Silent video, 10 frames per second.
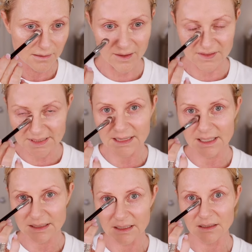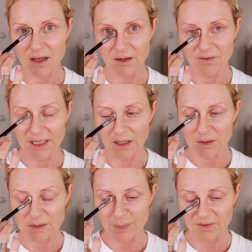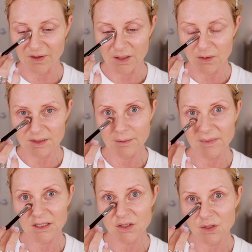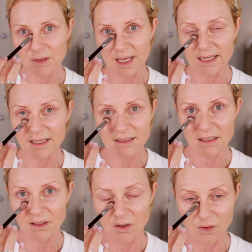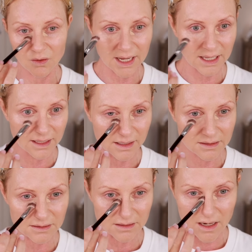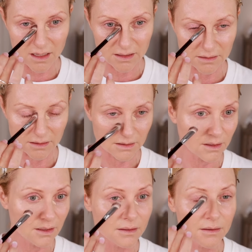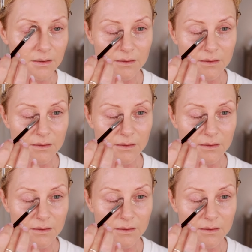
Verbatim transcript: I've said this in a lot of videos, but if I use something too light, it's going to go gray. It's not going to look good.